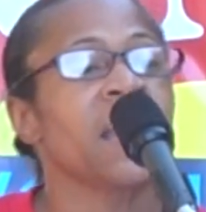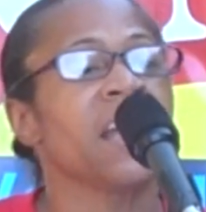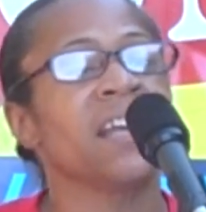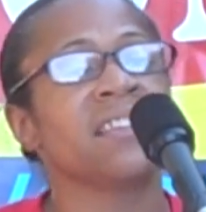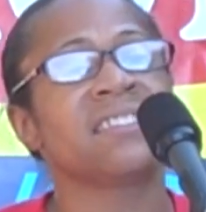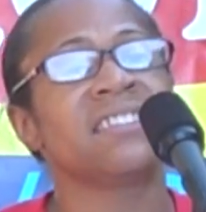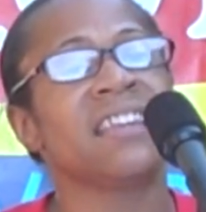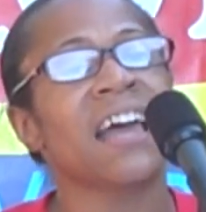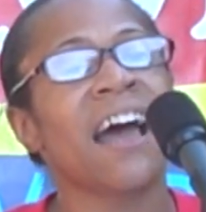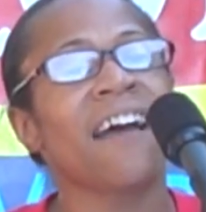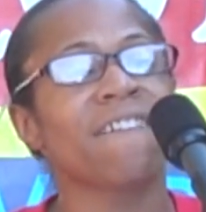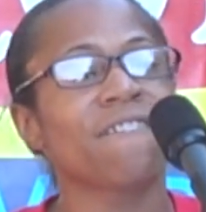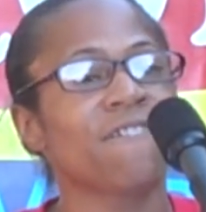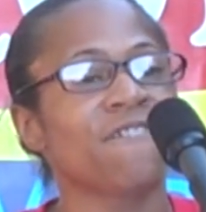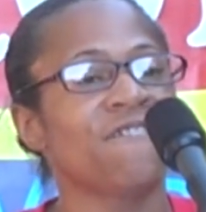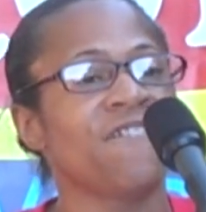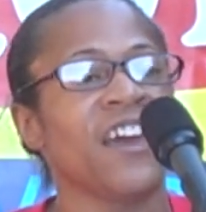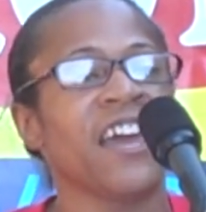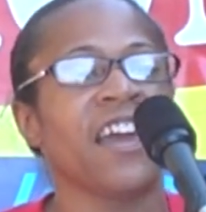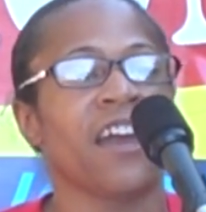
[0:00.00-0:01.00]
It's not
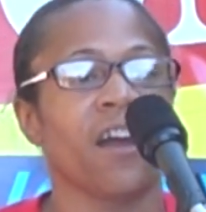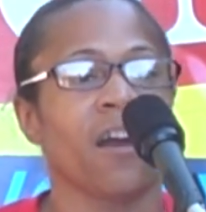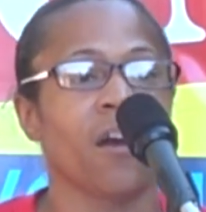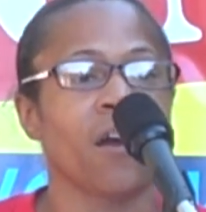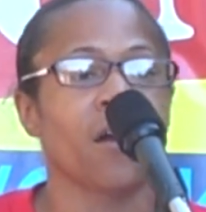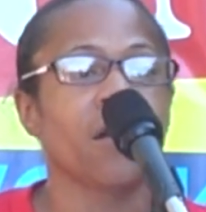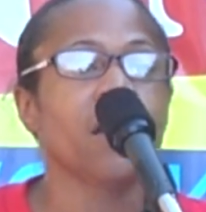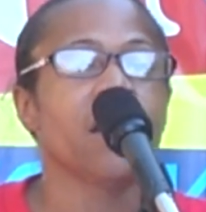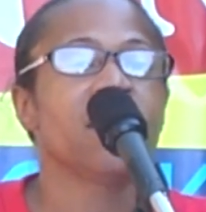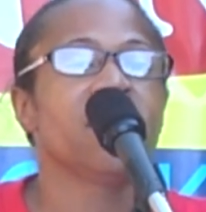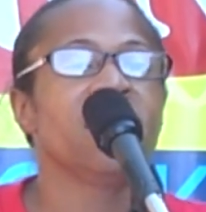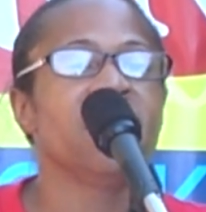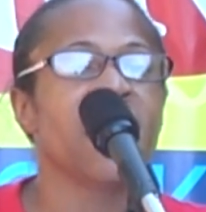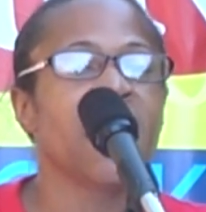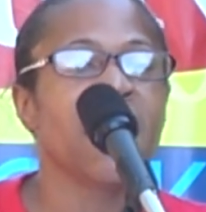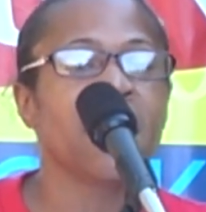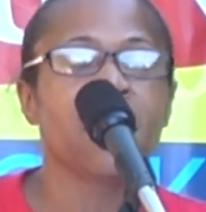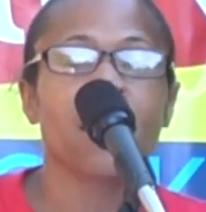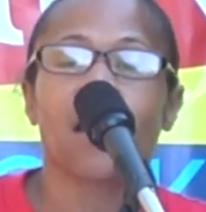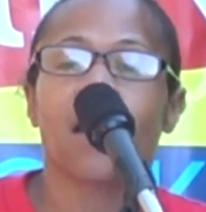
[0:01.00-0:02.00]
fair
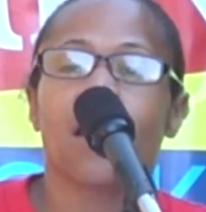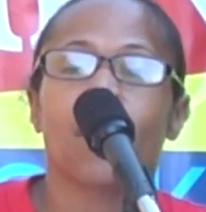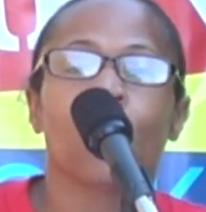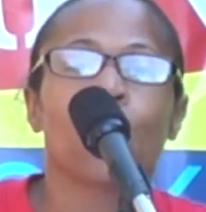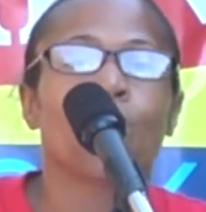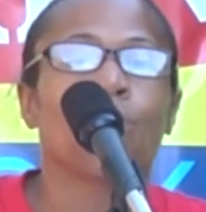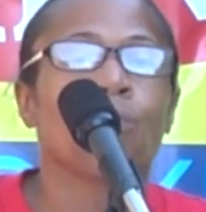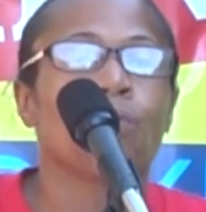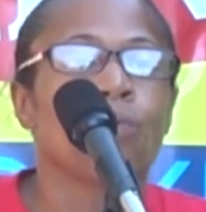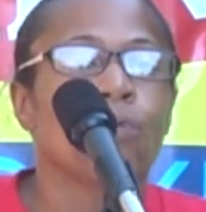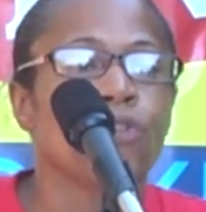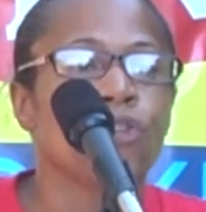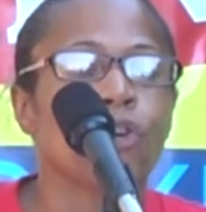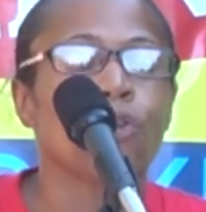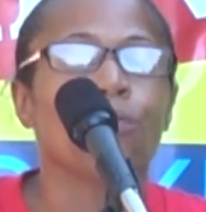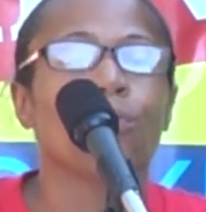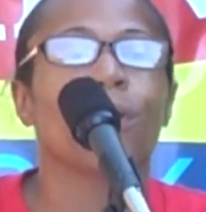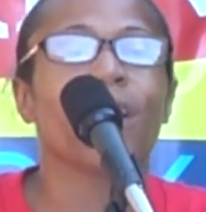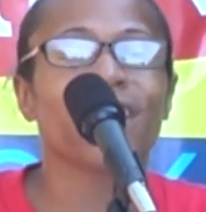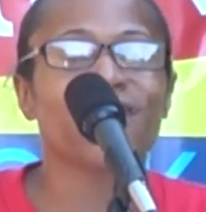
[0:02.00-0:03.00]
that
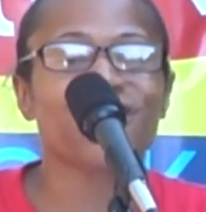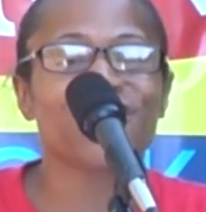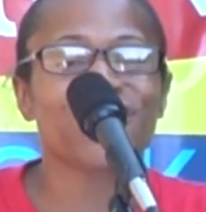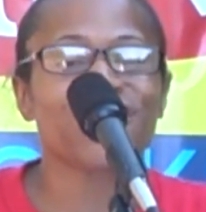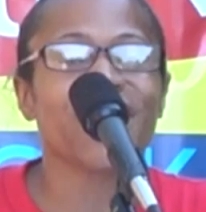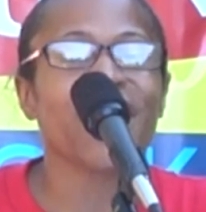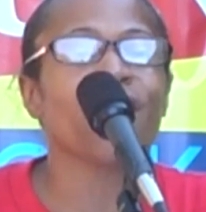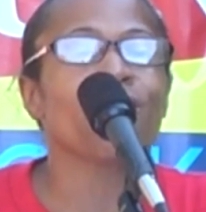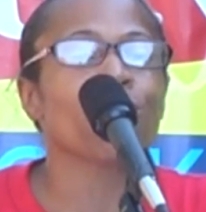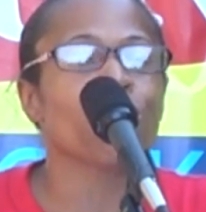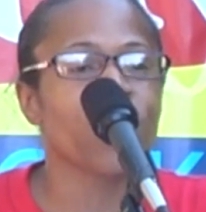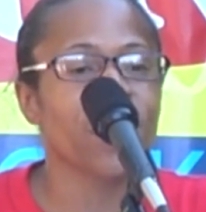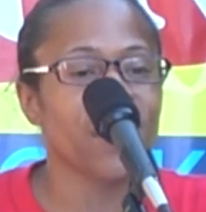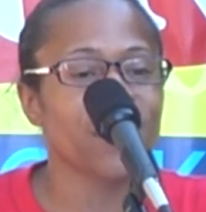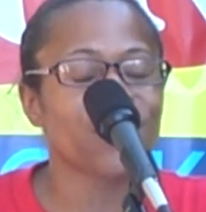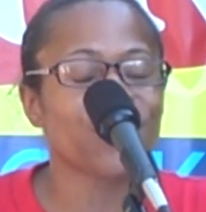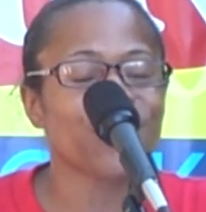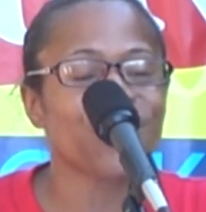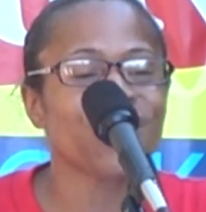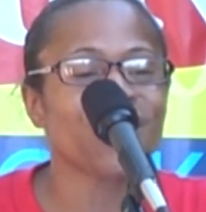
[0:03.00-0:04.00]
the rich stay
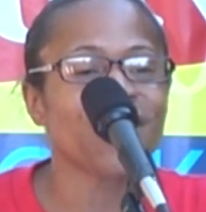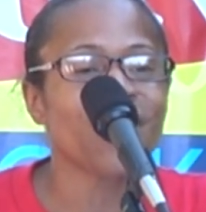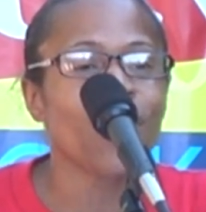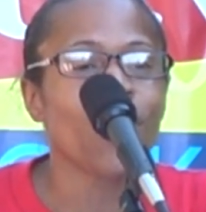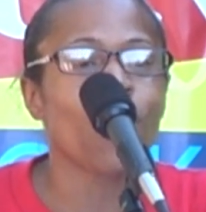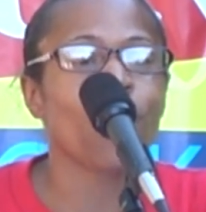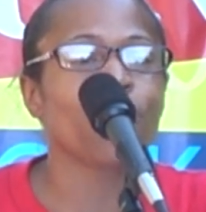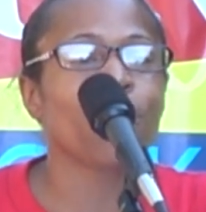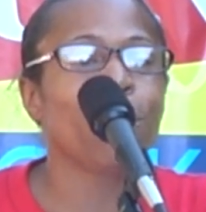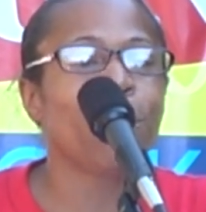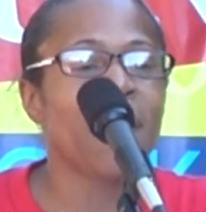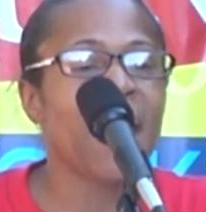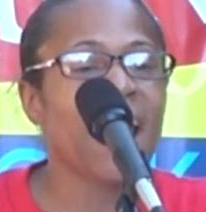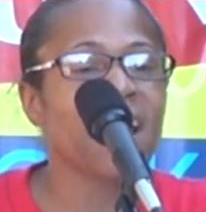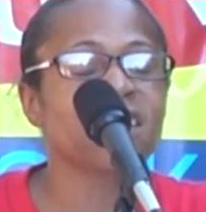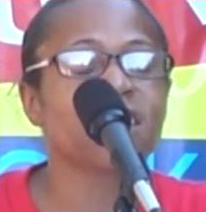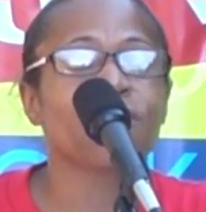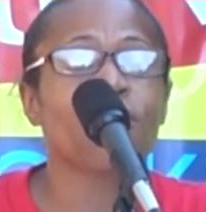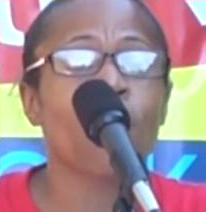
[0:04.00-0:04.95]
rich on the backs